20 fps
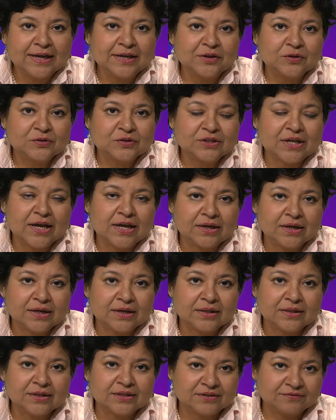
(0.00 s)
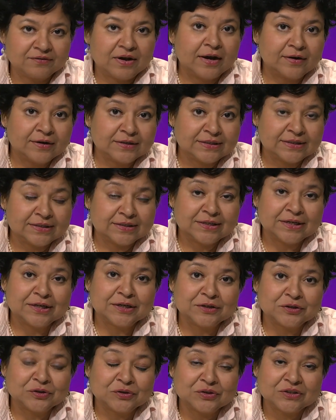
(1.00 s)
like you said, this virus is
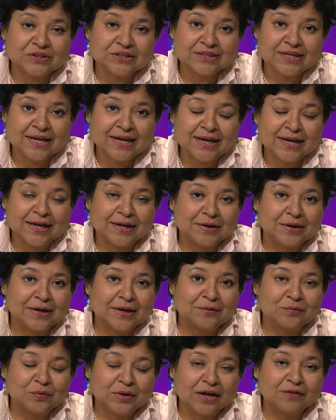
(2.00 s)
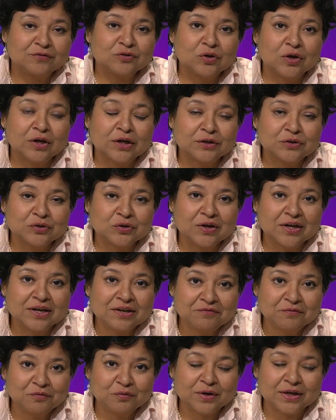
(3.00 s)
here to stay, and we have to learn to
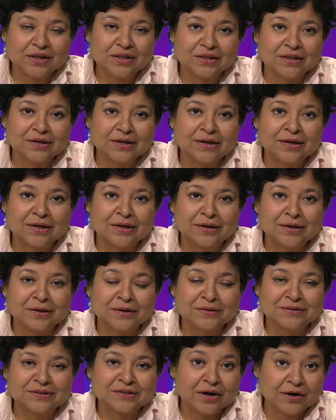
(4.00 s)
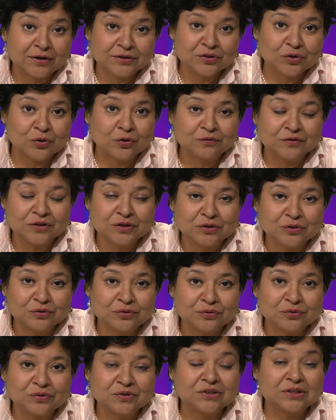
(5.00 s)
live with uh, SARS CoV
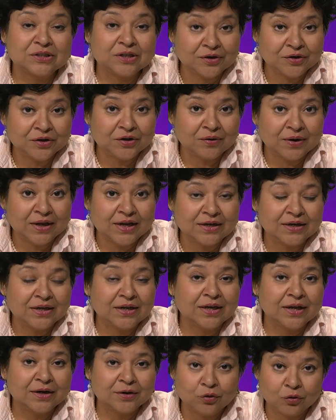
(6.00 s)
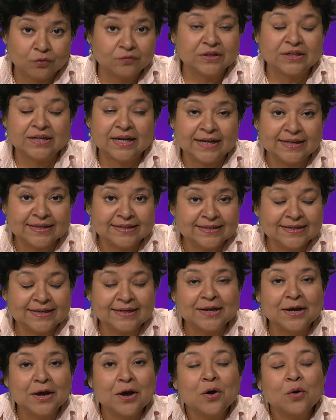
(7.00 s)
two circulating and COVID
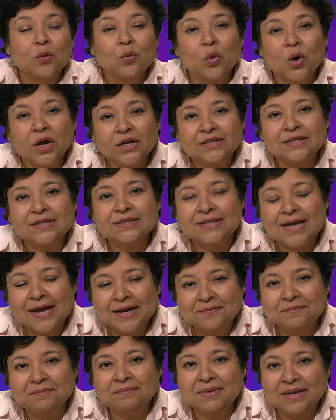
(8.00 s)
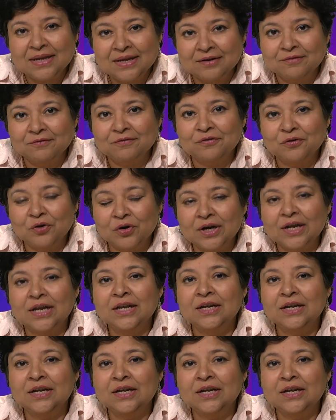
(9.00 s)
nineteen. What does that mean for